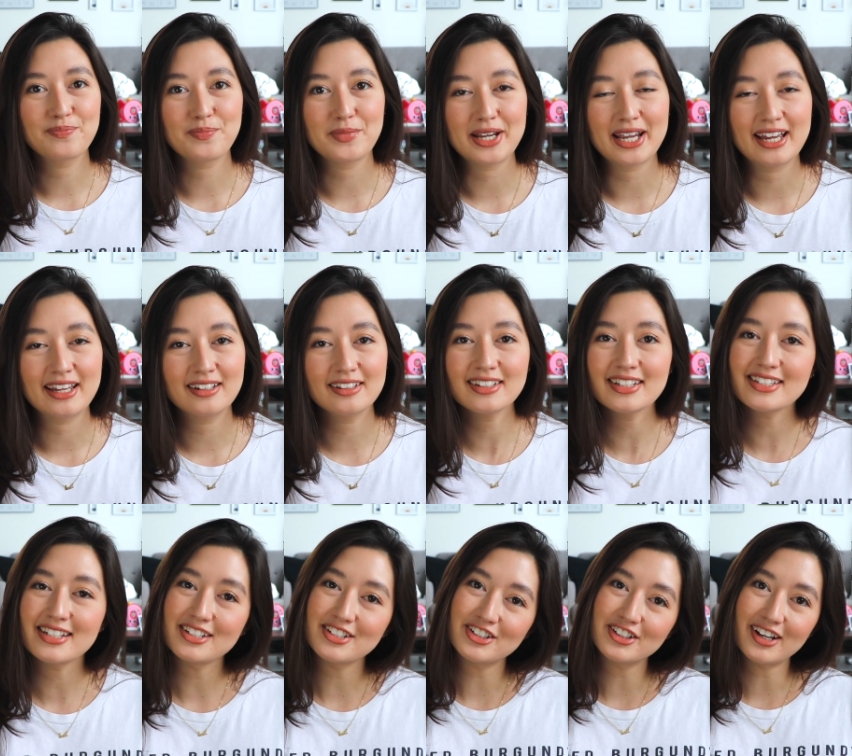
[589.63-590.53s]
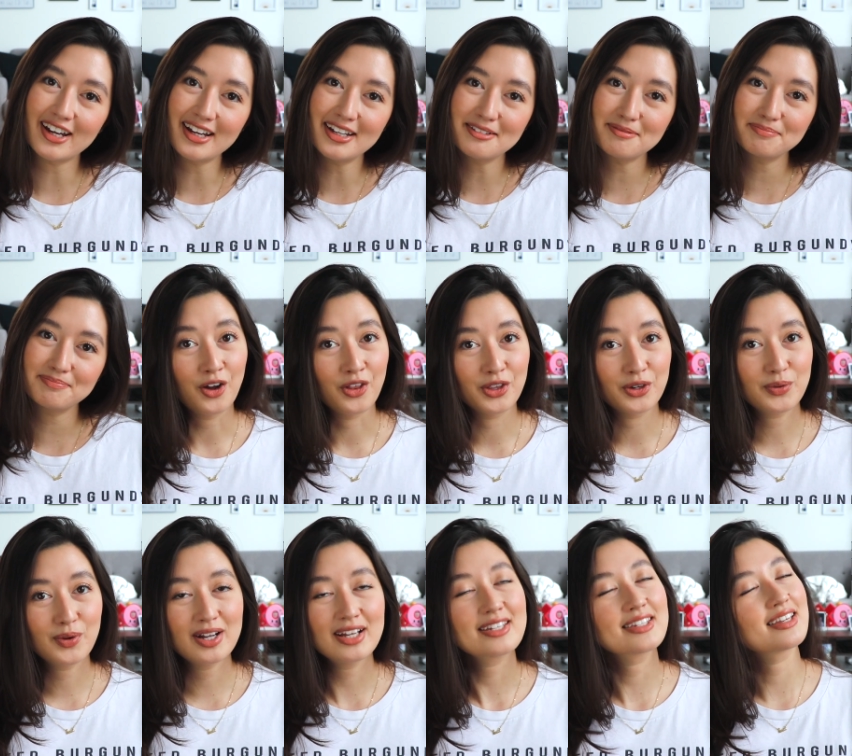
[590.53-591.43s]
My handle is intricate.
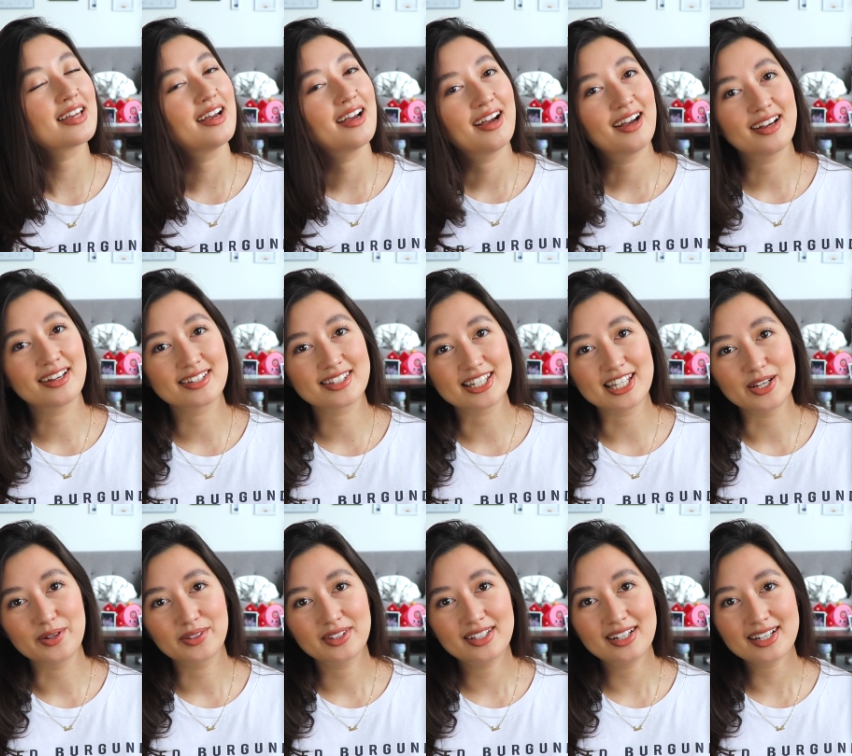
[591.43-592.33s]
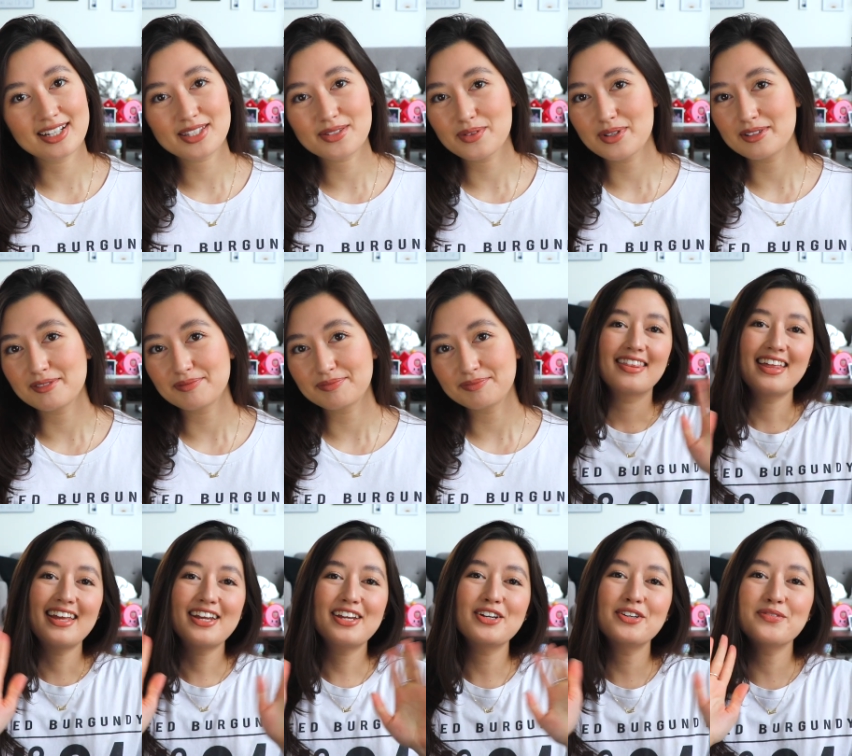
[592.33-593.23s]
Otherwise, I'll see you at the next one.
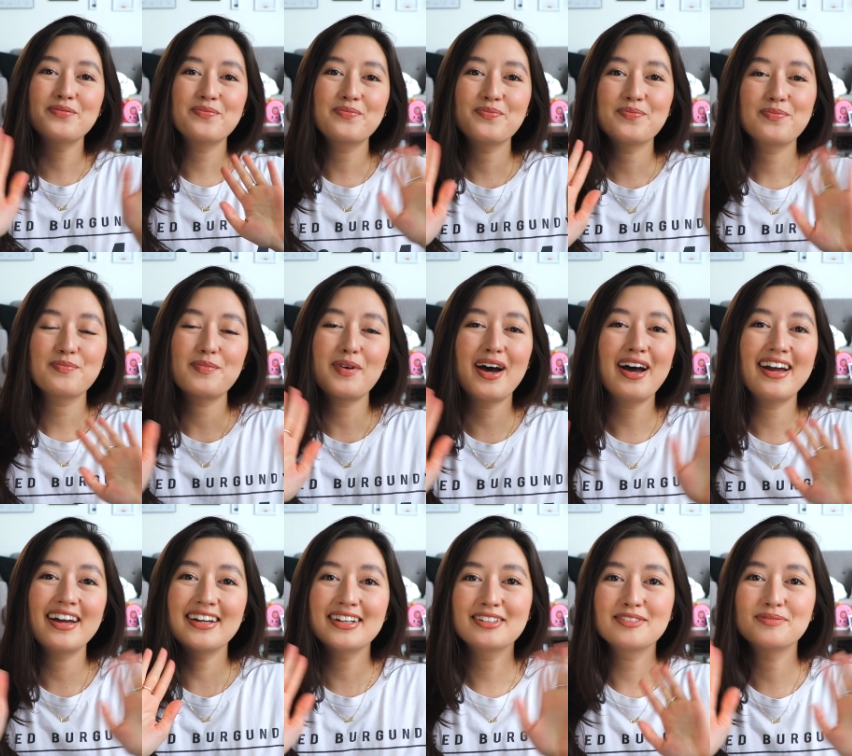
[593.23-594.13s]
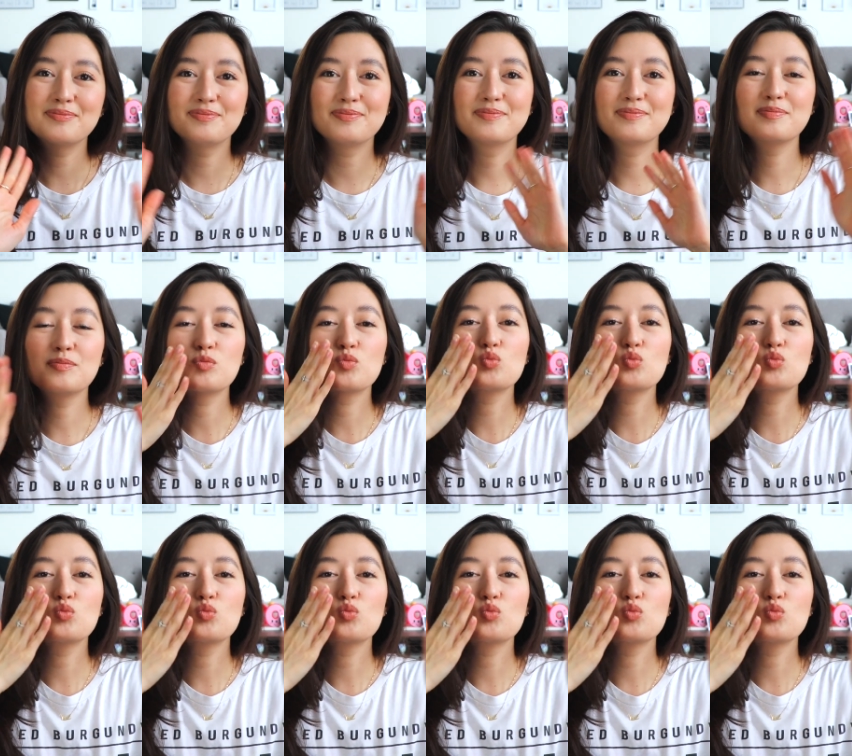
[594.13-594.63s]
Thank you. Bye.